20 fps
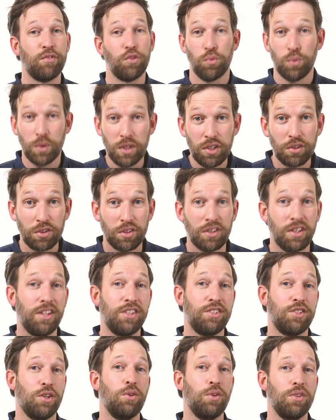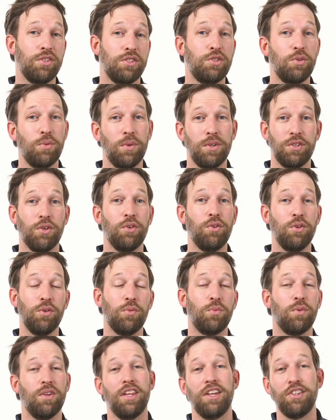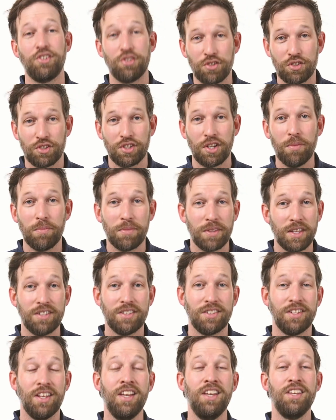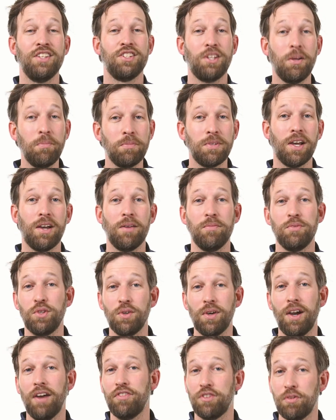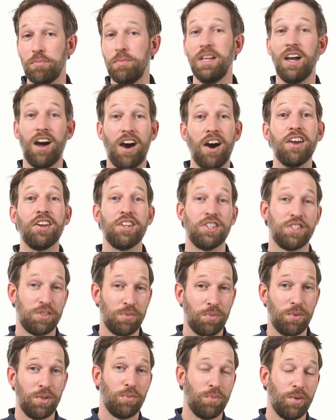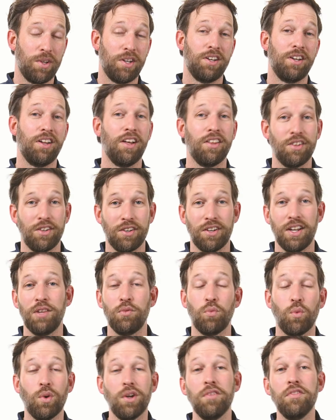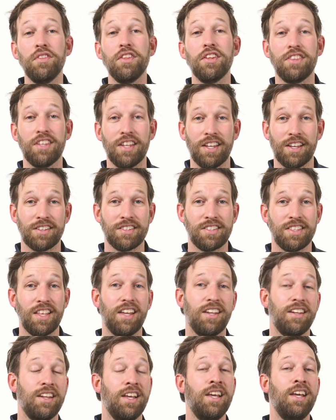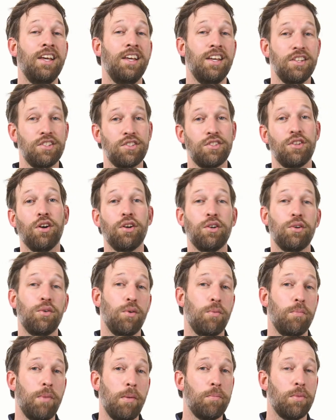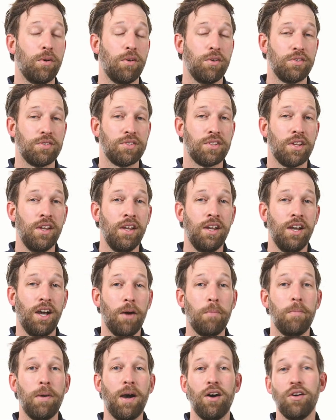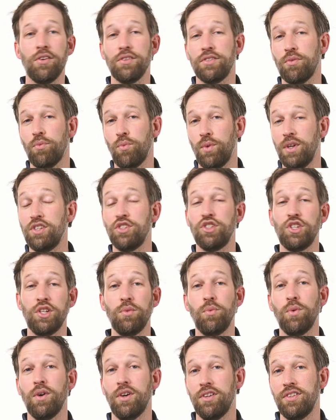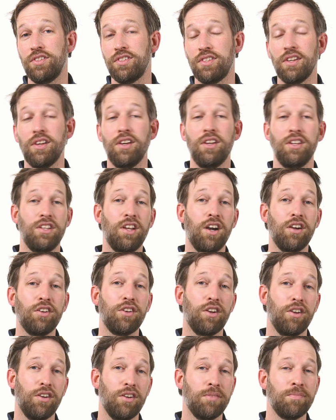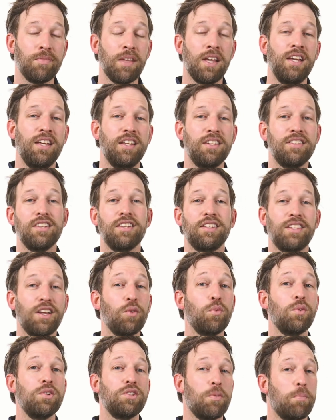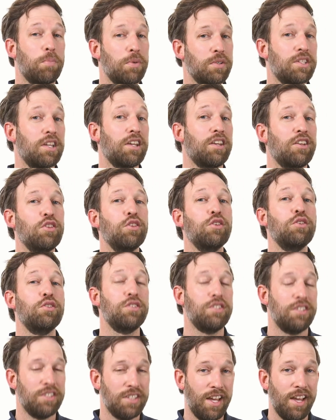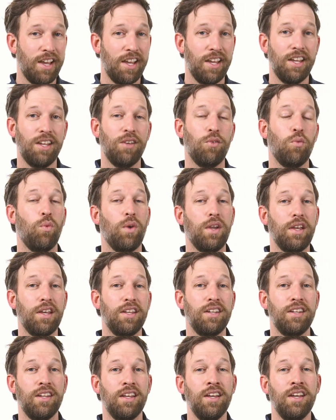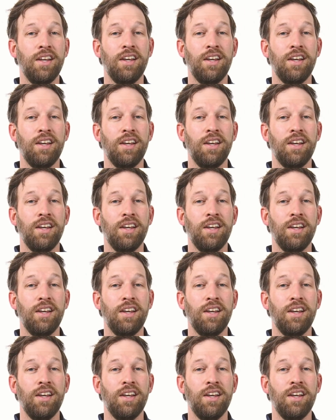a real adult-to-adult relationship, then sometimes you have to be honest with one another. And one of the things that his daughter remembers about when she was younger is that there was a particular day when